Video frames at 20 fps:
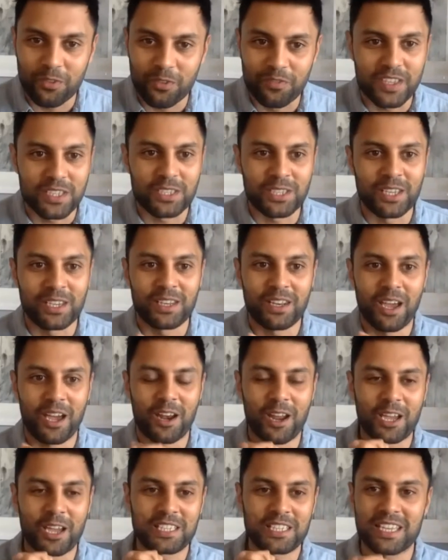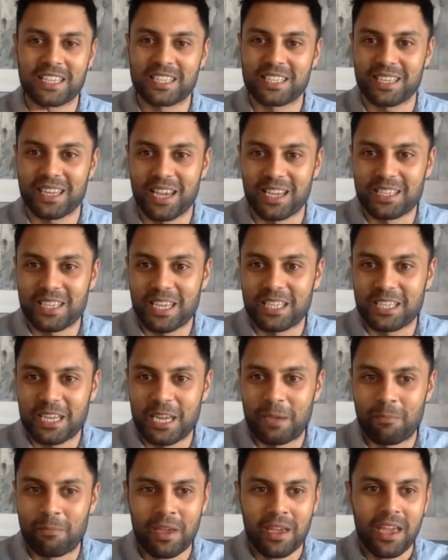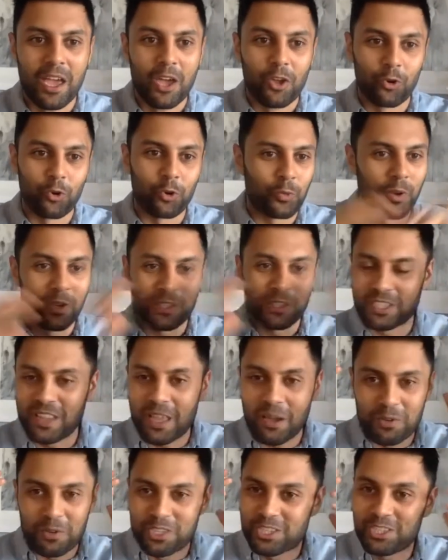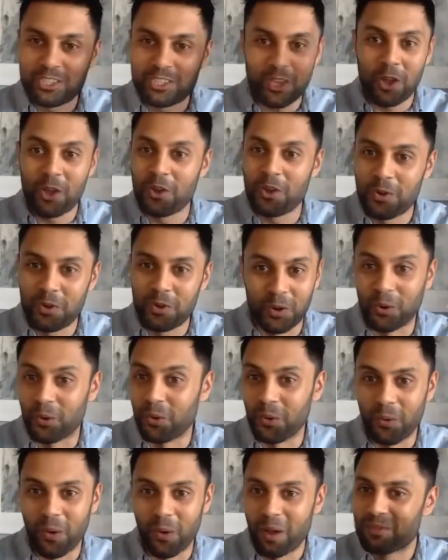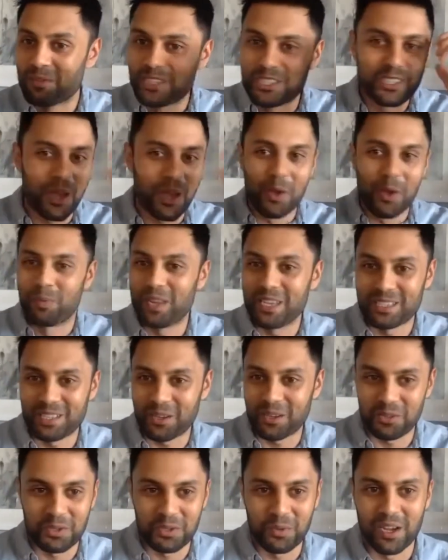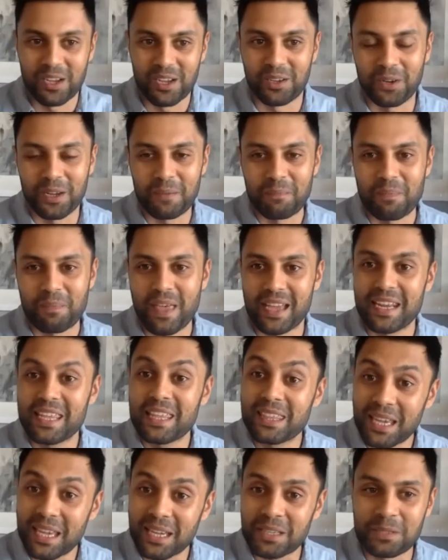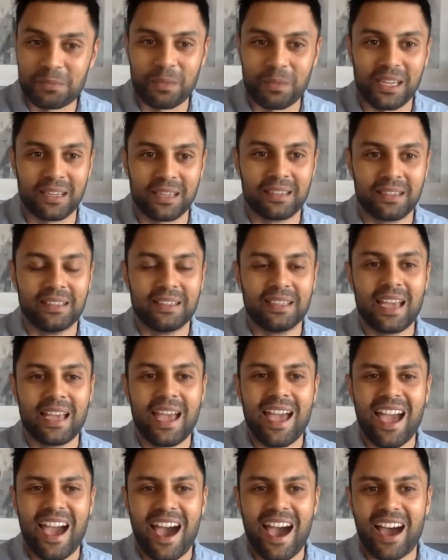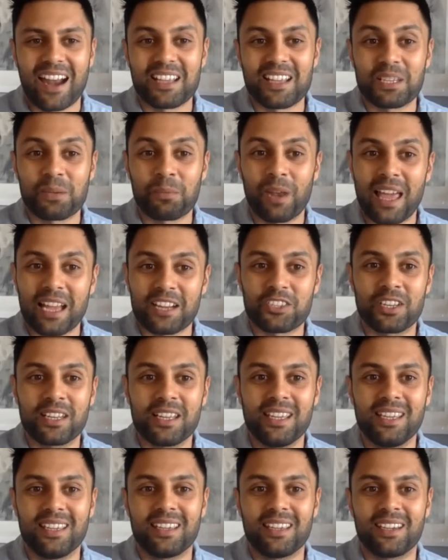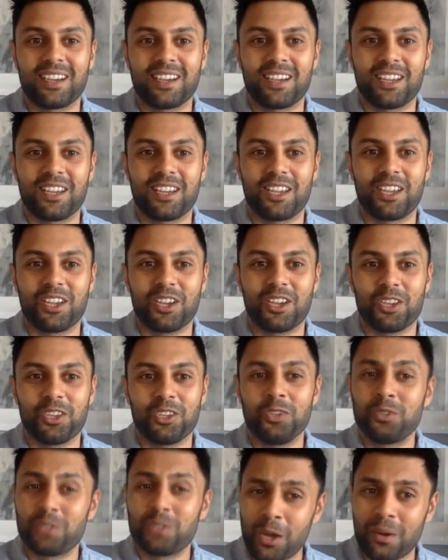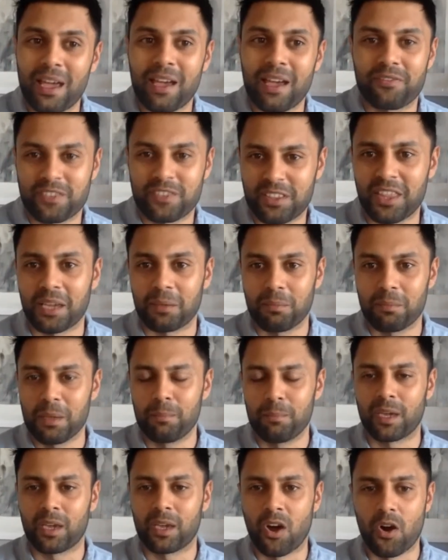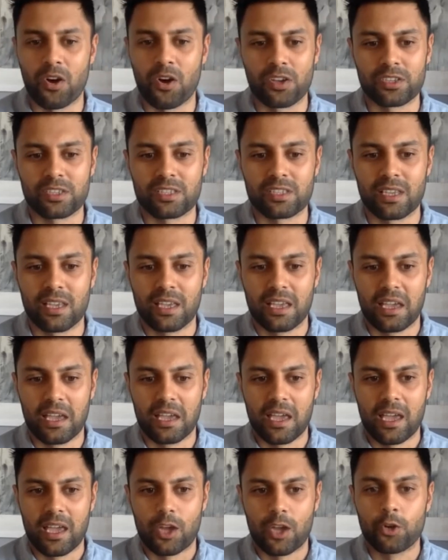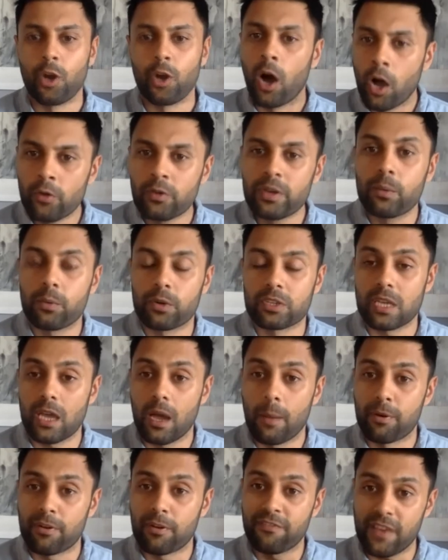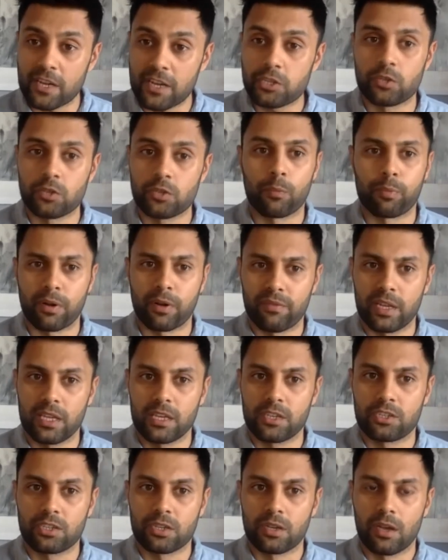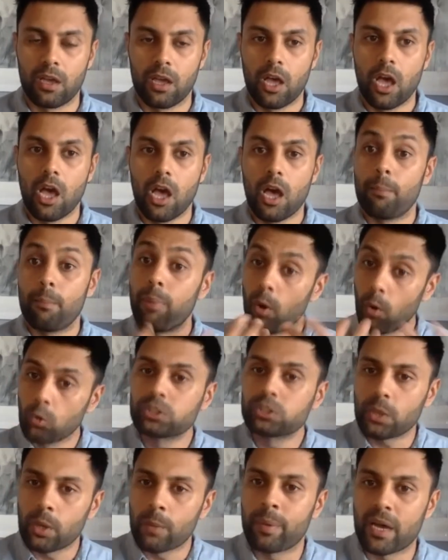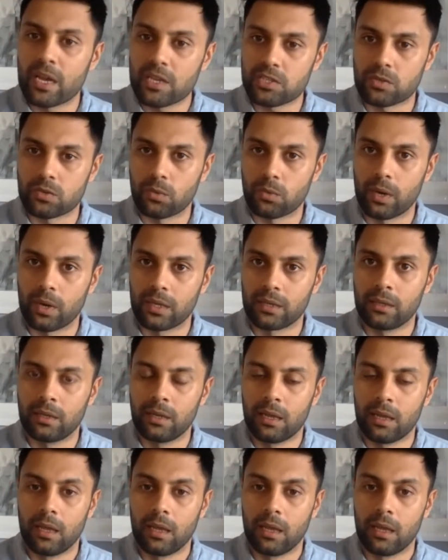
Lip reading: office and I said to him, Lord Wilson, that was so cool. I'm so pleased I got to work on it. And he thanked me. And I said, well, actually, you don't have to thank me, because not only was it a professional privilege, but also a personal one,